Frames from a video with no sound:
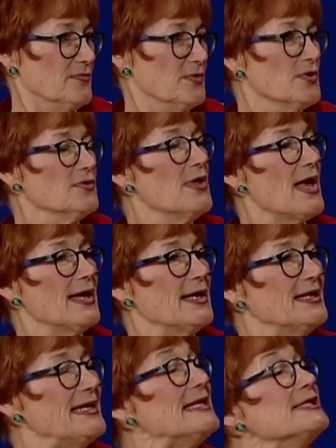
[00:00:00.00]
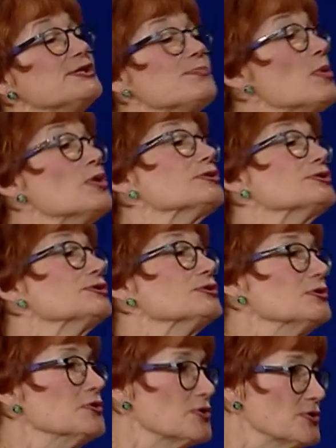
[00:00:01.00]
You're like an
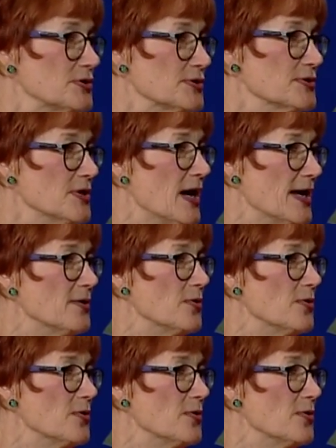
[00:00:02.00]
interpersonal learner, I